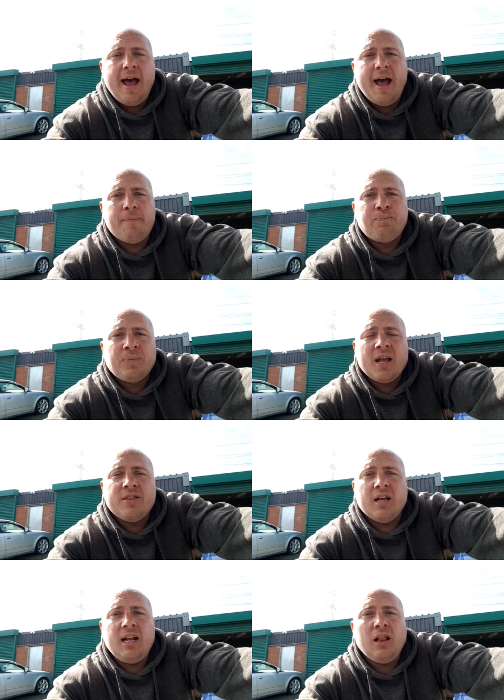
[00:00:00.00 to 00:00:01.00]
The
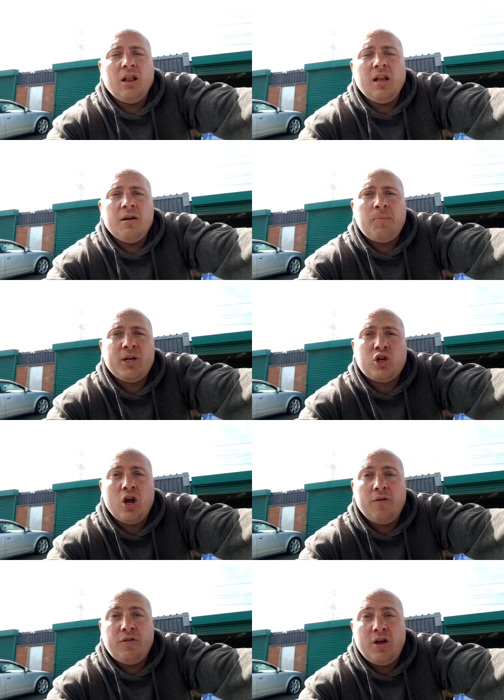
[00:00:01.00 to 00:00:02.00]
little
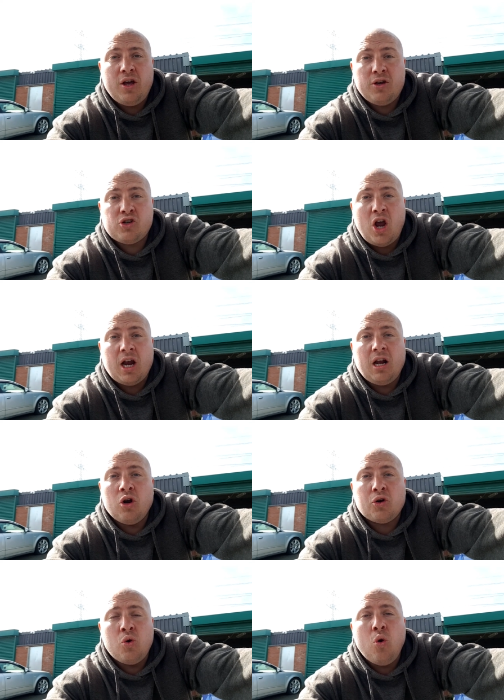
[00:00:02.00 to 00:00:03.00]
picture of the
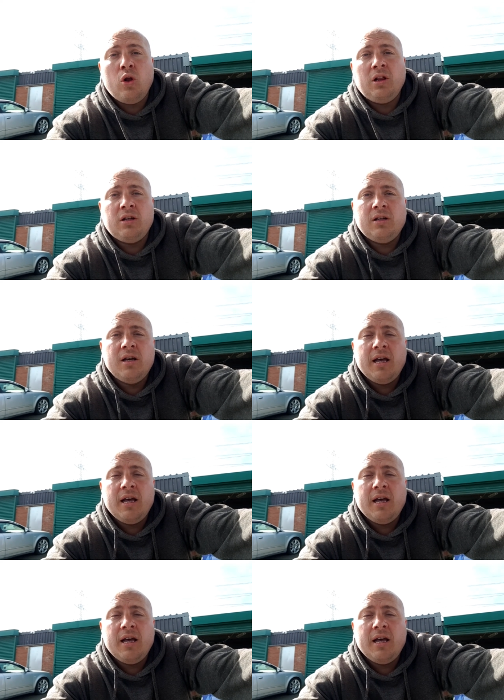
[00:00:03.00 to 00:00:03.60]
circular looking hole